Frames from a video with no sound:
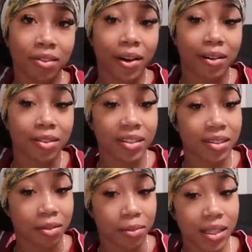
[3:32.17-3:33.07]
throughout the
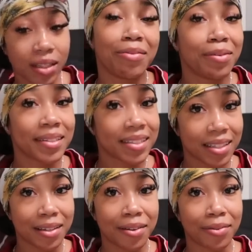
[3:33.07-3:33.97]
rest of the week. We will
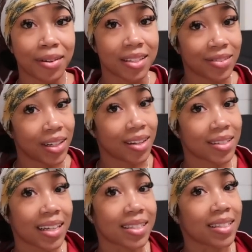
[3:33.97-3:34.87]
see where this video takes